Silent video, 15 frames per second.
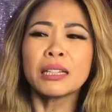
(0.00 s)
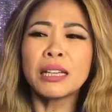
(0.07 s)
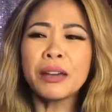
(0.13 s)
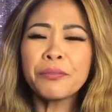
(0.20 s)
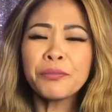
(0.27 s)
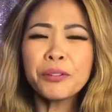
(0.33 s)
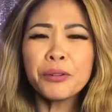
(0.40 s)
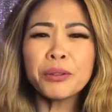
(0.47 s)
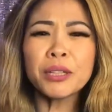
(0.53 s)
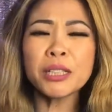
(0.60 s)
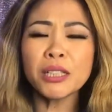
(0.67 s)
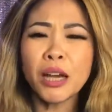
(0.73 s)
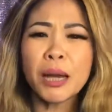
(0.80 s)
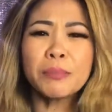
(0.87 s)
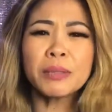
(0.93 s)
give you the
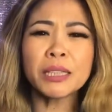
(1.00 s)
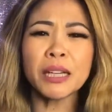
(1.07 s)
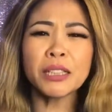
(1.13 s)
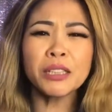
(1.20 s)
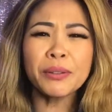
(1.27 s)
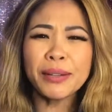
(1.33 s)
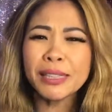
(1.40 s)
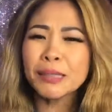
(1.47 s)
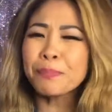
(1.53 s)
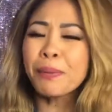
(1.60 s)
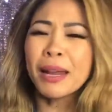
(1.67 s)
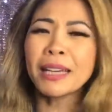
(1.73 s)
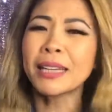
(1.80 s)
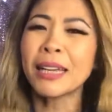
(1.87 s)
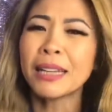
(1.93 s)
time of day to
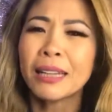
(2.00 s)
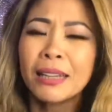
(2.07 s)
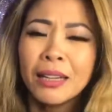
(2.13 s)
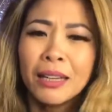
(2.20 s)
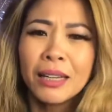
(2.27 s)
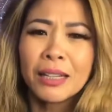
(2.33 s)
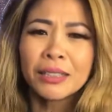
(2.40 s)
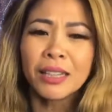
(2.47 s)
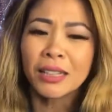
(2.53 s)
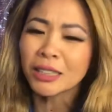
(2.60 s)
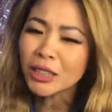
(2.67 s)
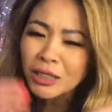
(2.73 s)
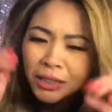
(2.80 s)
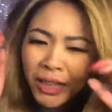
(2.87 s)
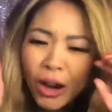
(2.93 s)
explain anything. It's like,
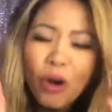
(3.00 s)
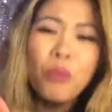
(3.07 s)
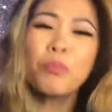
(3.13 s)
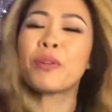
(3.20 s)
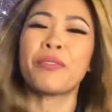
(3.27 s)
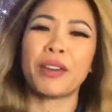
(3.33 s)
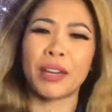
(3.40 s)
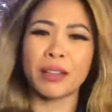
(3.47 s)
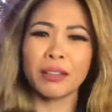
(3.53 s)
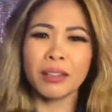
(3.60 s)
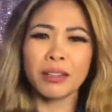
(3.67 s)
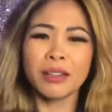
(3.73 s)
just get on with it.